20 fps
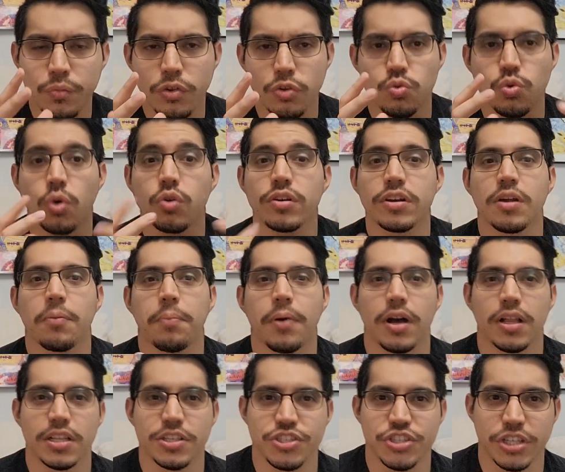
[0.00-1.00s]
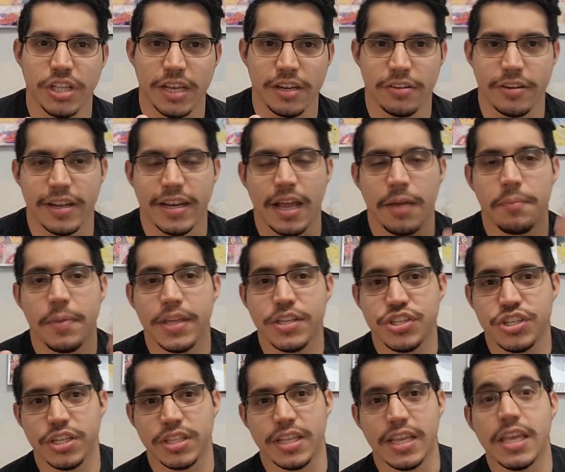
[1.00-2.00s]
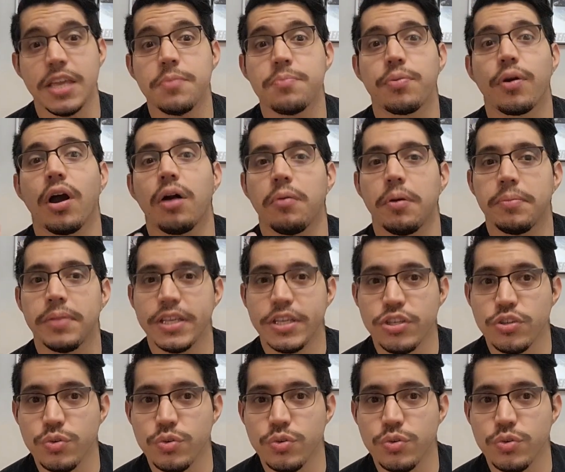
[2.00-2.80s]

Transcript: wrote an apology letter. And I mentioned he probably